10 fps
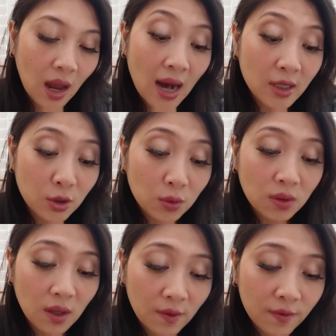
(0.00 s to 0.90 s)
I do
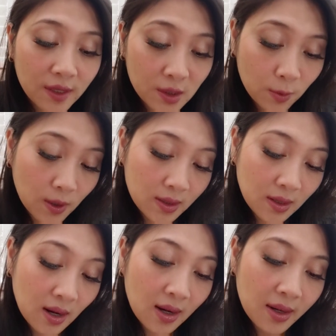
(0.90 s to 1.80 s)
love this
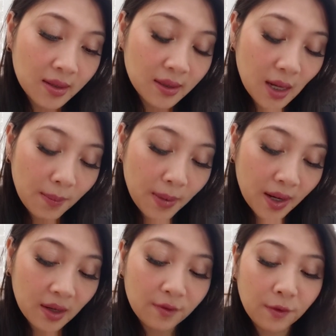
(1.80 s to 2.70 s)
one I ended up
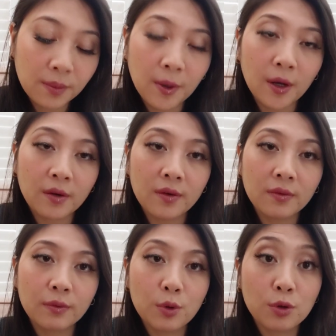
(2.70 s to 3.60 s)
buying a full bottle
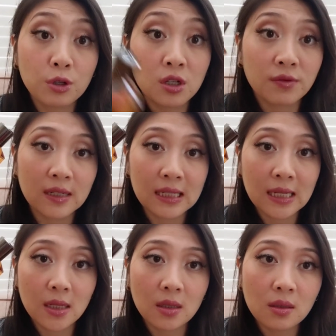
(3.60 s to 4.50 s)
of Roses
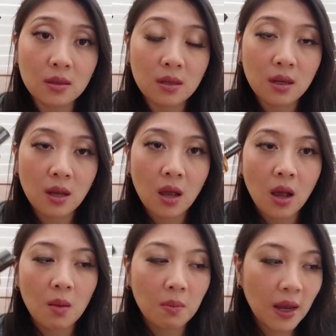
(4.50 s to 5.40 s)
Vanille
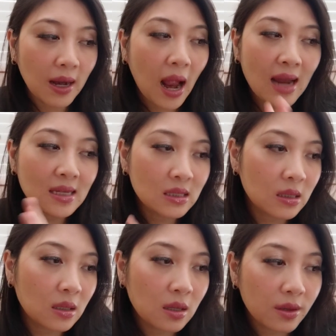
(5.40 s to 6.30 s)
but I
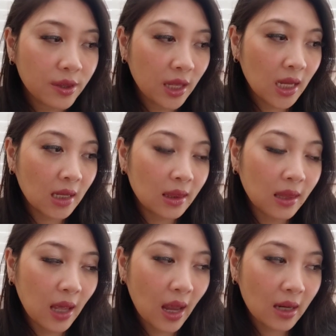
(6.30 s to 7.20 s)
still
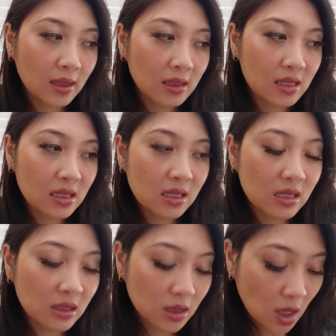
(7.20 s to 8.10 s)
think that this
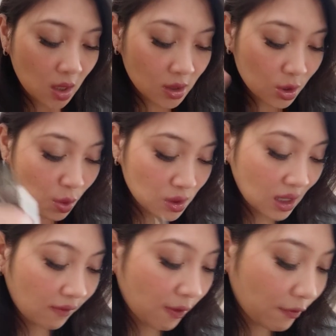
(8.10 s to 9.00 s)
is not so
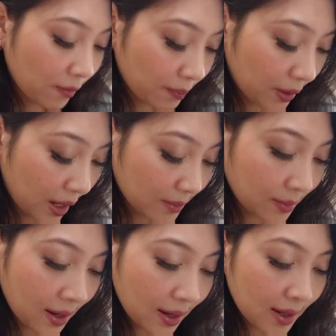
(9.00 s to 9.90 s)
safe of a blind
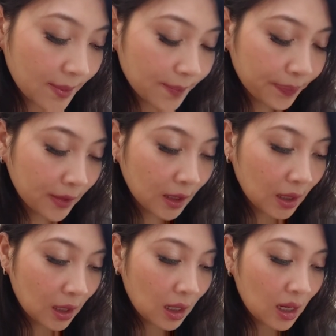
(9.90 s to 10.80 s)
buy
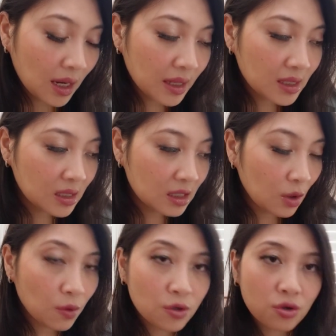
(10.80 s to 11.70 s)
it's so